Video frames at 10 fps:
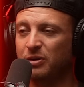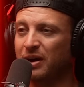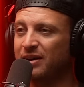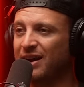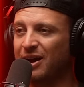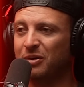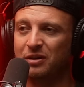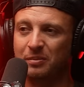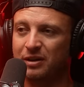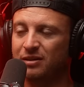And right now,
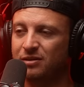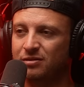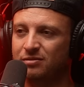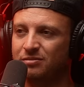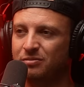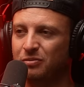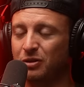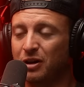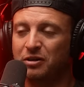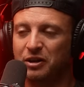I mean,
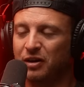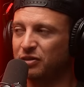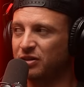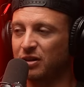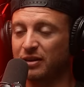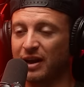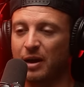luckily, obviously nothing